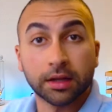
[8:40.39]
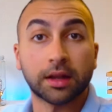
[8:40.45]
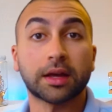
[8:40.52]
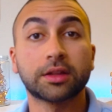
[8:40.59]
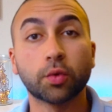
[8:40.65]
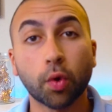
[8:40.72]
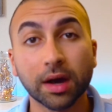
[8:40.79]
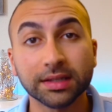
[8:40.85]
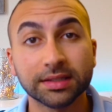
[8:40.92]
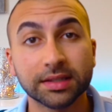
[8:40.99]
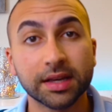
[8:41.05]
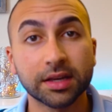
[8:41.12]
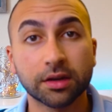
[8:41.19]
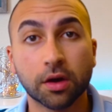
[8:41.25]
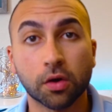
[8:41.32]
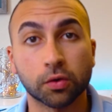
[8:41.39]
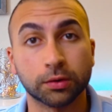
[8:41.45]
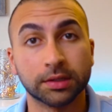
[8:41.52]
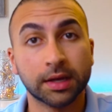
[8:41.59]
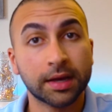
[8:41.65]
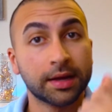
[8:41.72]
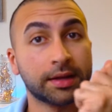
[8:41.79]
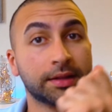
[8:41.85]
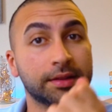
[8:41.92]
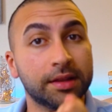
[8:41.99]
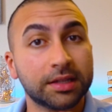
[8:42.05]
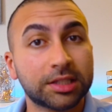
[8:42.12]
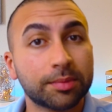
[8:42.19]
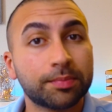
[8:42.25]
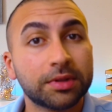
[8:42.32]
Like the wise saying goes,
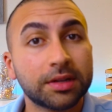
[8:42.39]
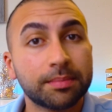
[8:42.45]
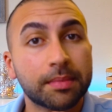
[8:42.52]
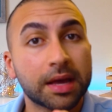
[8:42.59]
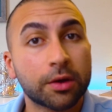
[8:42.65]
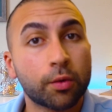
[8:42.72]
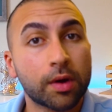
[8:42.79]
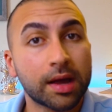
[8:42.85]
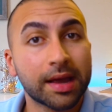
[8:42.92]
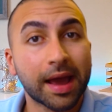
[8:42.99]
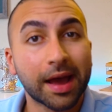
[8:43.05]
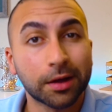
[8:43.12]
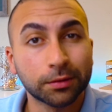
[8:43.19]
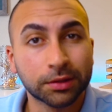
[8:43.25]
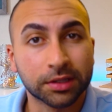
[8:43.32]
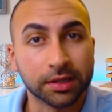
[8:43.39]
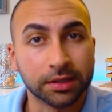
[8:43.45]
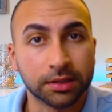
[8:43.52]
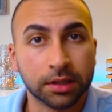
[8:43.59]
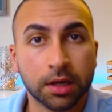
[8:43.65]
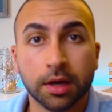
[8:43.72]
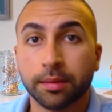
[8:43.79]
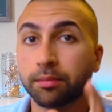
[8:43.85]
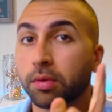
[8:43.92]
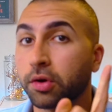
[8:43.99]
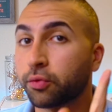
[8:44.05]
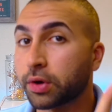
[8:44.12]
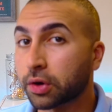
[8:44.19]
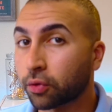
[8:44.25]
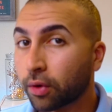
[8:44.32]
discipline may weigh ounces,
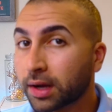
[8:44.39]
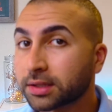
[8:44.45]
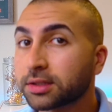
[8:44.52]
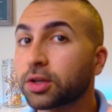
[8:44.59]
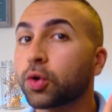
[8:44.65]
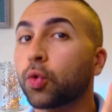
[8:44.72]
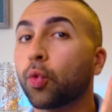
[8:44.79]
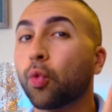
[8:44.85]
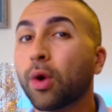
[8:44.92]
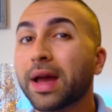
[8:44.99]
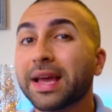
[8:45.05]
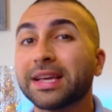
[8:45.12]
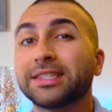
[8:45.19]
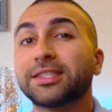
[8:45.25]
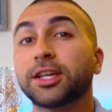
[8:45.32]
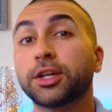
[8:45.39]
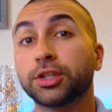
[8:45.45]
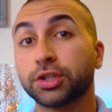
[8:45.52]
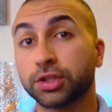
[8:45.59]
but regret weighs